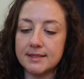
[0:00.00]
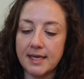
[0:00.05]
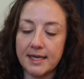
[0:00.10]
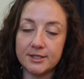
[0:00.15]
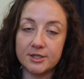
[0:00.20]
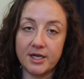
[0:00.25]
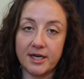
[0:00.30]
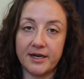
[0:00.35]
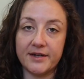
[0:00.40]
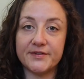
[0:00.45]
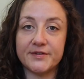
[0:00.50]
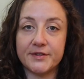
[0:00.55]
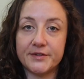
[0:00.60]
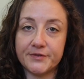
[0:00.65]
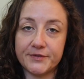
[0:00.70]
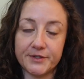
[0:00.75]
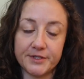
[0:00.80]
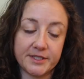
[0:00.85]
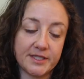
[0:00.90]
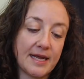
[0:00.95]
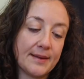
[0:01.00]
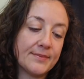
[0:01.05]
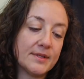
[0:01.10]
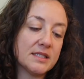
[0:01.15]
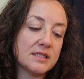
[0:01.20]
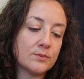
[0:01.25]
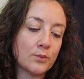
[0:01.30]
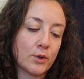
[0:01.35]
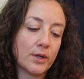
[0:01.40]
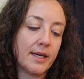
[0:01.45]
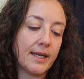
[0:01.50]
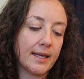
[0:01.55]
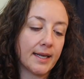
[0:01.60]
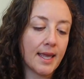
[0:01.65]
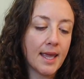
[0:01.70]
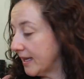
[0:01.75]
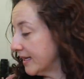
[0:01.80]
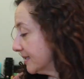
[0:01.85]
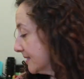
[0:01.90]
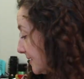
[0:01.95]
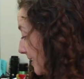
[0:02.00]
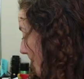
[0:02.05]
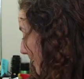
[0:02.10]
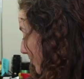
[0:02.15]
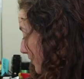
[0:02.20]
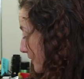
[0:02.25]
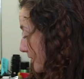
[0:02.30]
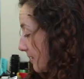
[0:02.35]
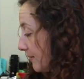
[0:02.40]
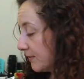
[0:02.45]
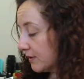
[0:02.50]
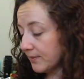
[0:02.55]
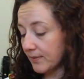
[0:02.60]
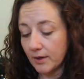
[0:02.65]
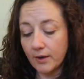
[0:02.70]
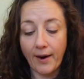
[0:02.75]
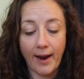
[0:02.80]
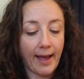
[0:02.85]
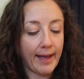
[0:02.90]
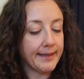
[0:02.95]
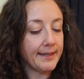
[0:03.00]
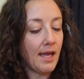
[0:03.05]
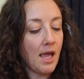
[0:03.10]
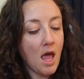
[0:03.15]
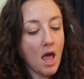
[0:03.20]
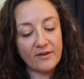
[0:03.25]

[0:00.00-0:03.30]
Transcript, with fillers: I tried it for the first time this morning because I used up the Murad.